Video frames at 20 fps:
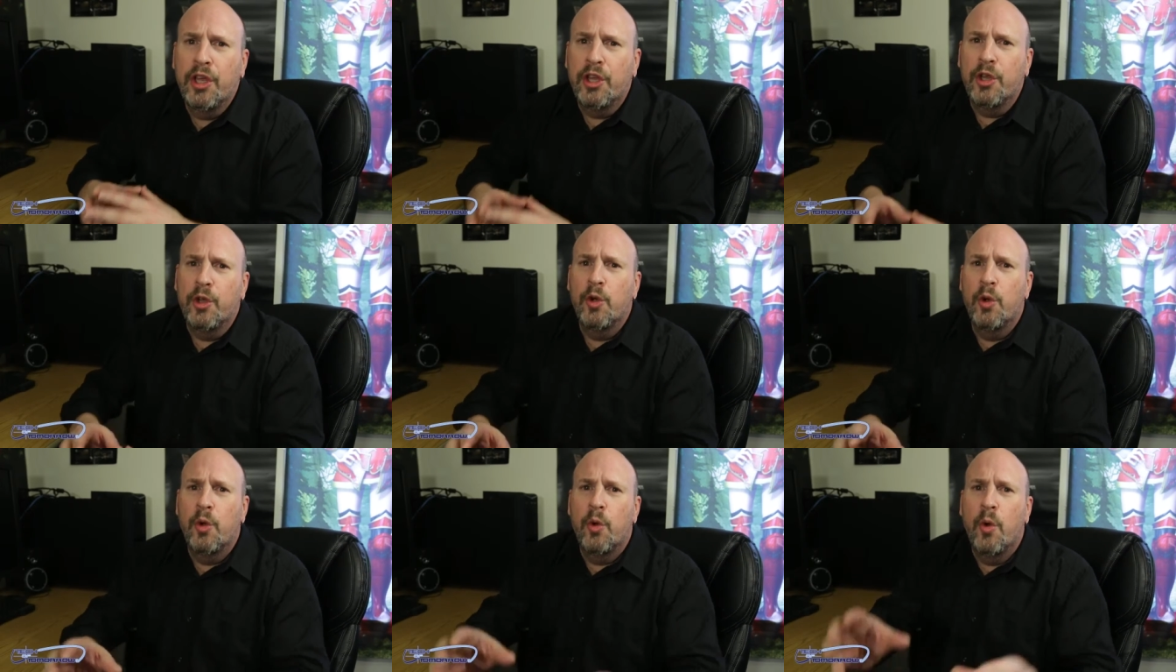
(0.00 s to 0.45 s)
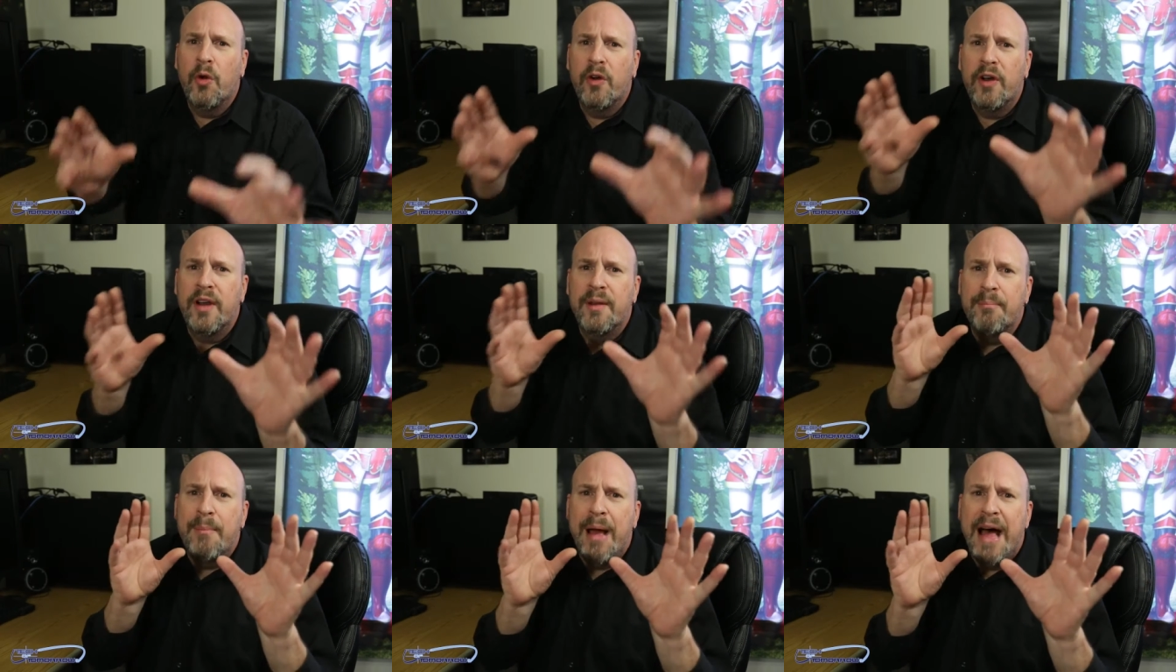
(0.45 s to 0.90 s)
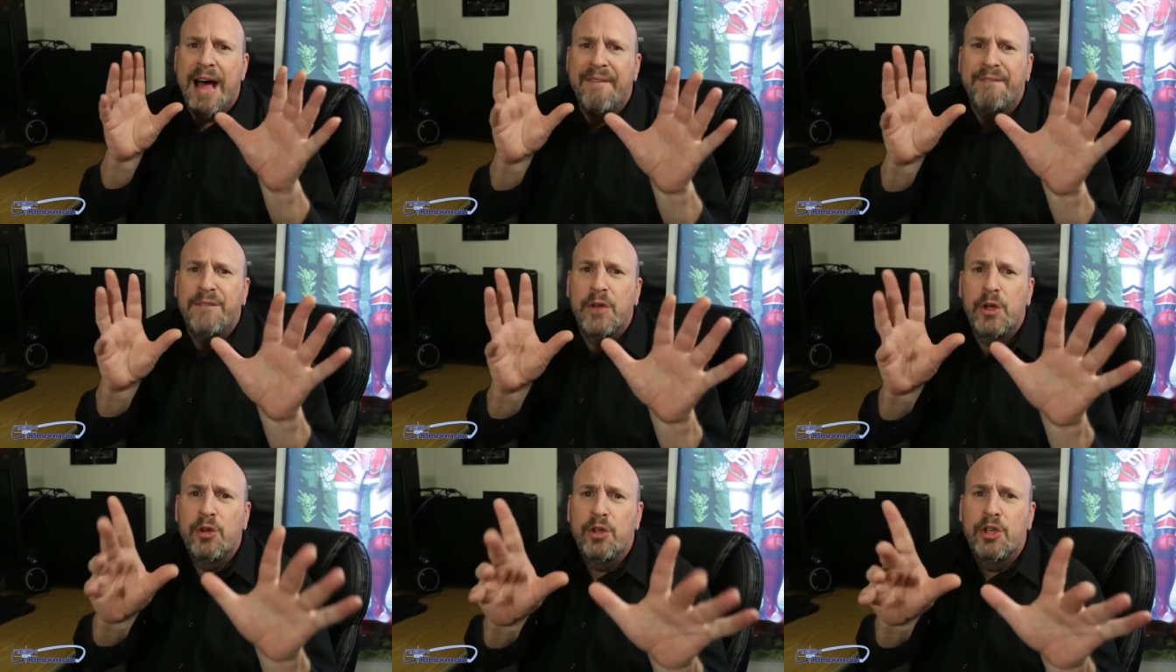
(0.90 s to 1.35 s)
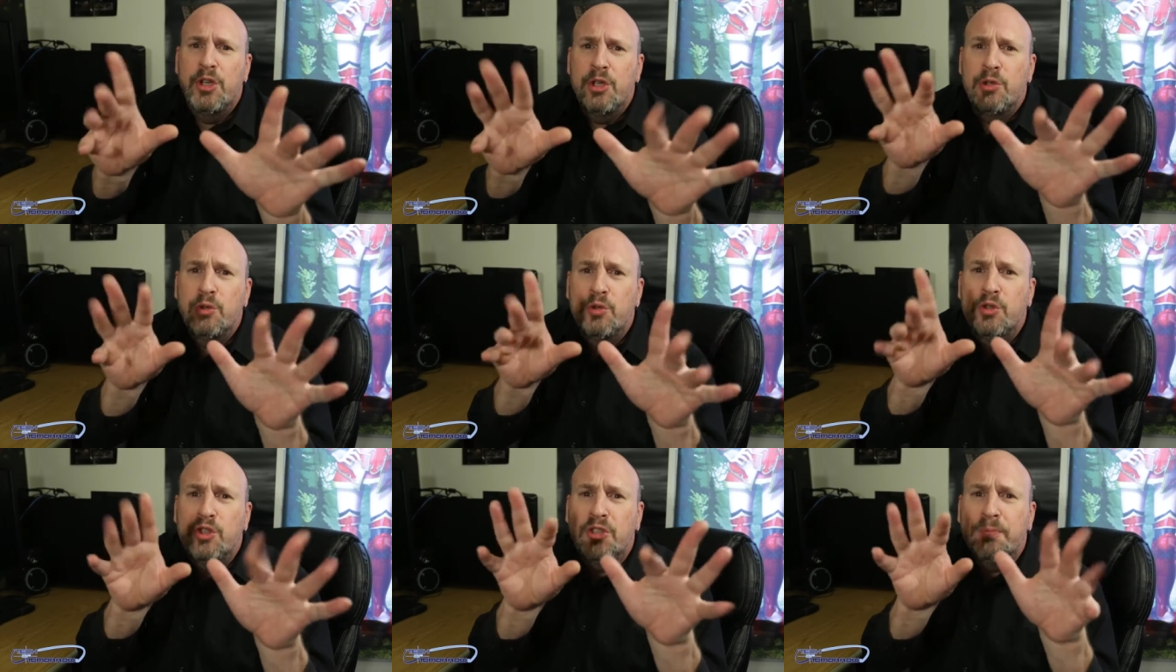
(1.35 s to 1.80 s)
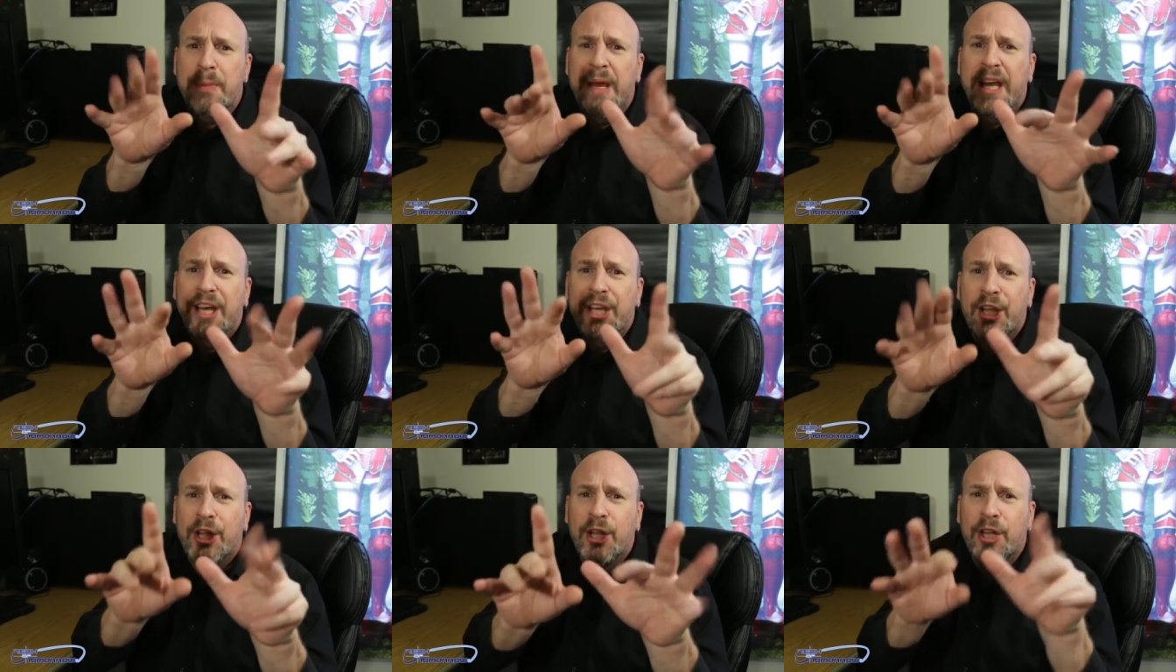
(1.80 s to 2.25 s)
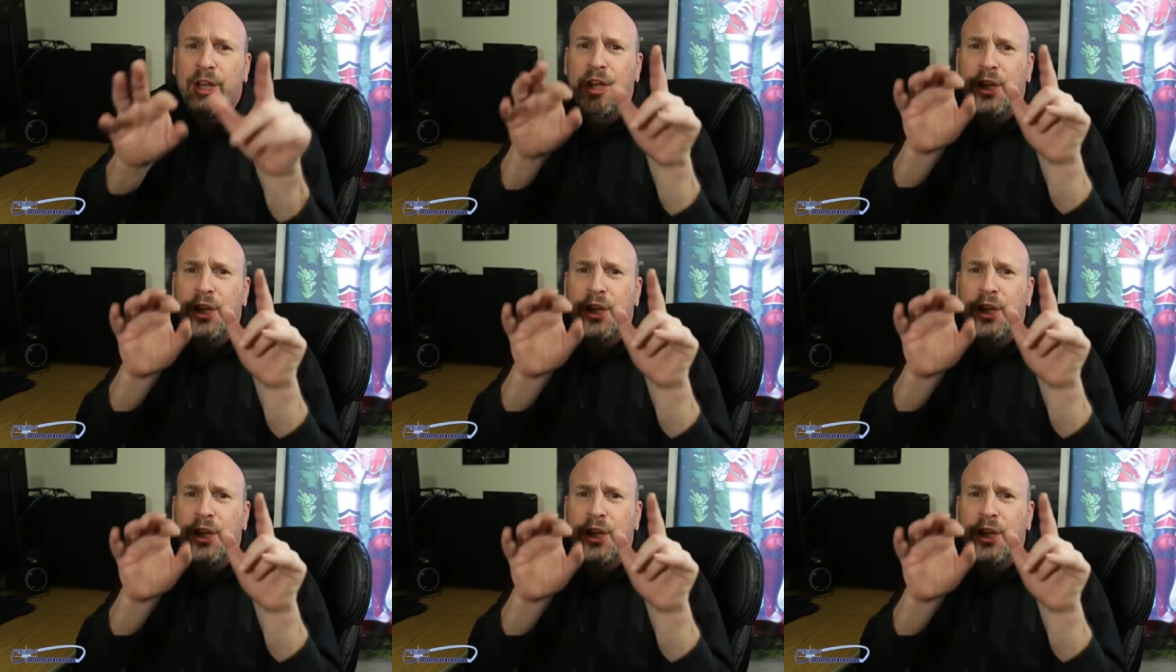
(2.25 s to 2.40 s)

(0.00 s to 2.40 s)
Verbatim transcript: You are in my voodoo spell.